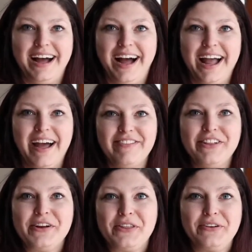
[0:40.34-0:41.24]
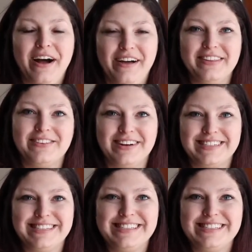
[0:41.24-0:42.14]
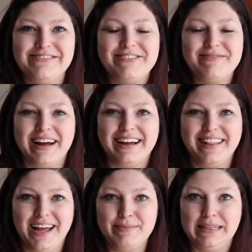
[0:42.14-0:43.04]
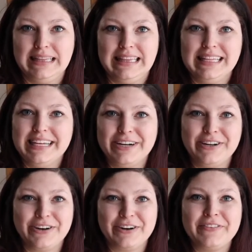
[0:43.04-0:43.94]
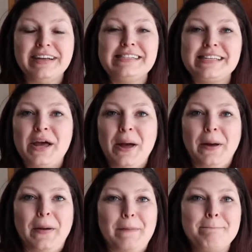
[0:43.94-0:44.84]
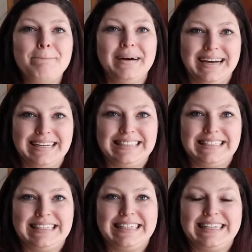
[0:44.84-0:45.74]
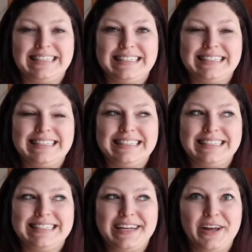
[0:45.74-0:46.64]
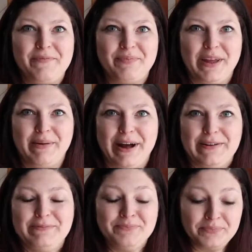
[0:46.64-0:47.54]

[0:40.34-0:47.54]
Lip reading: I haven't looked through all the questions, so I'm not gonna lie, I'm a little nervous, but here we go.